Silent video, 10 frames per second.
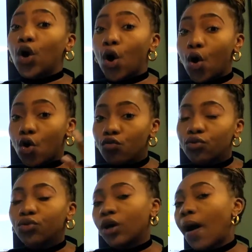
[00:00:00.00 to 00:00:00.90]

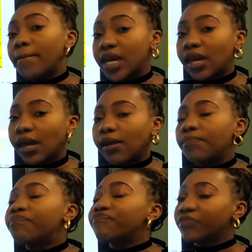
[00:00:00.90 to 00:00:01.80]
overall coming in.
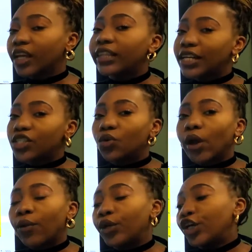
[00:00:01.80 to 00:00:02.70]
That's the
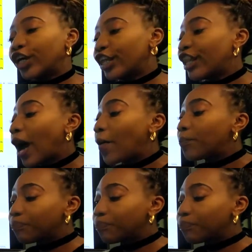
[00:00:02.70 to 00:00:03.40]
way we look at that.